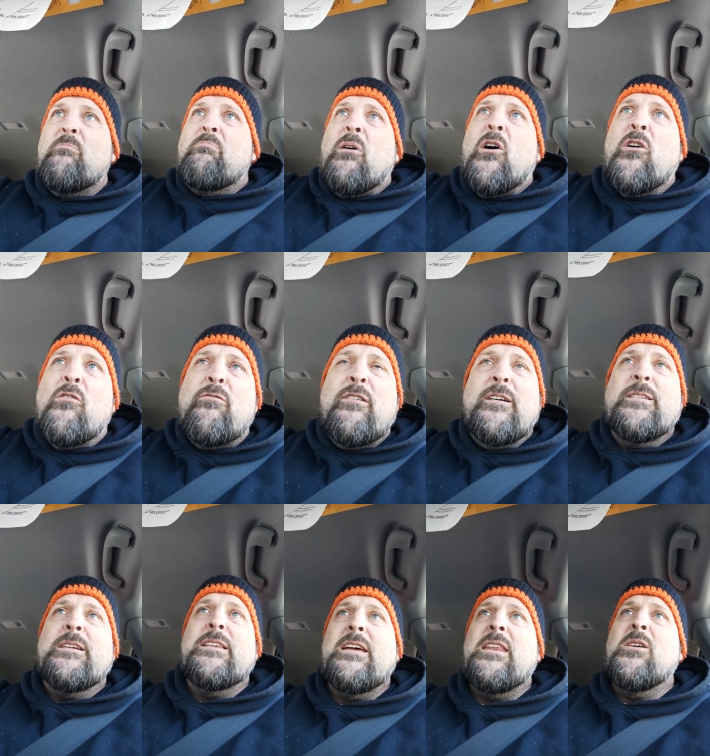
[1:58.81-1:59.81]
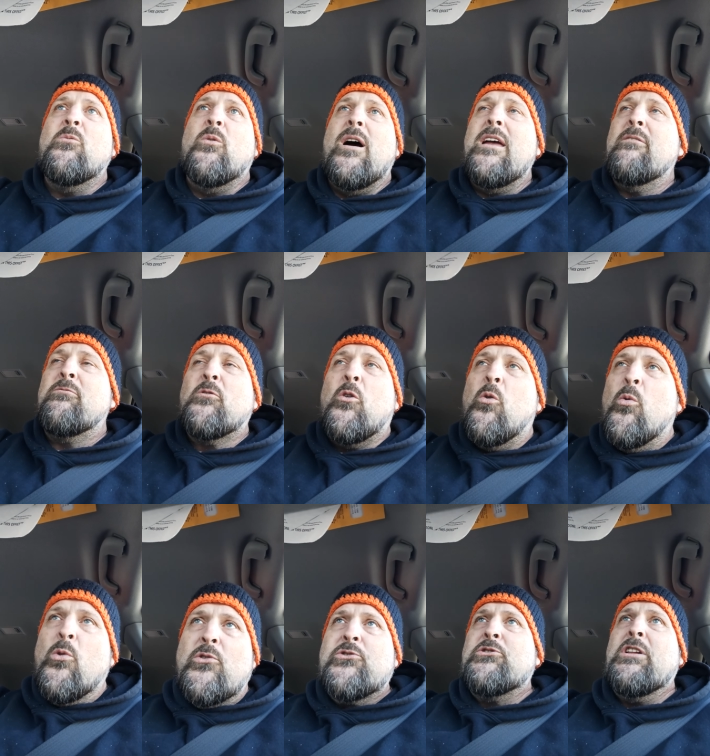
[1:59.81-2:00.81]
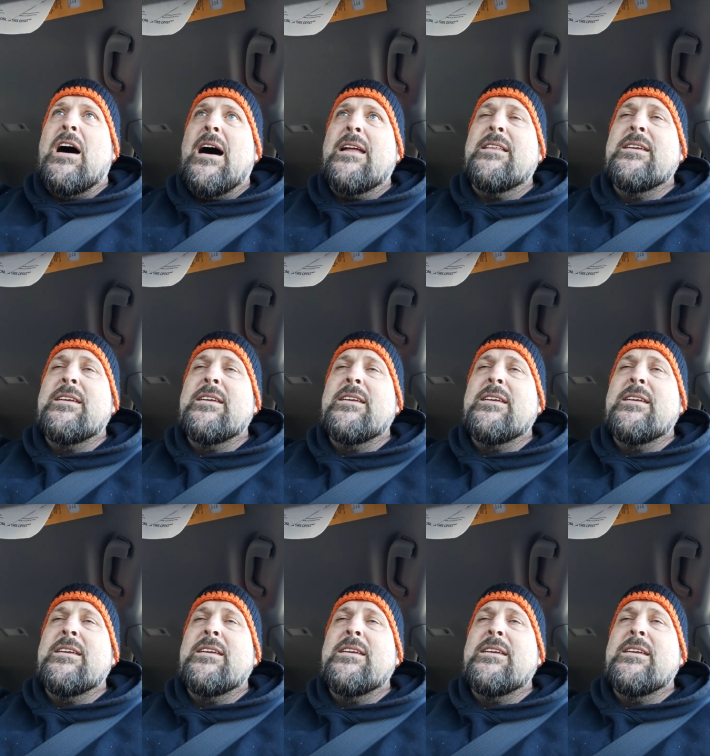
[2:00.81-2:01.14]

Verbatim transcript: perfect in any way. Of course not.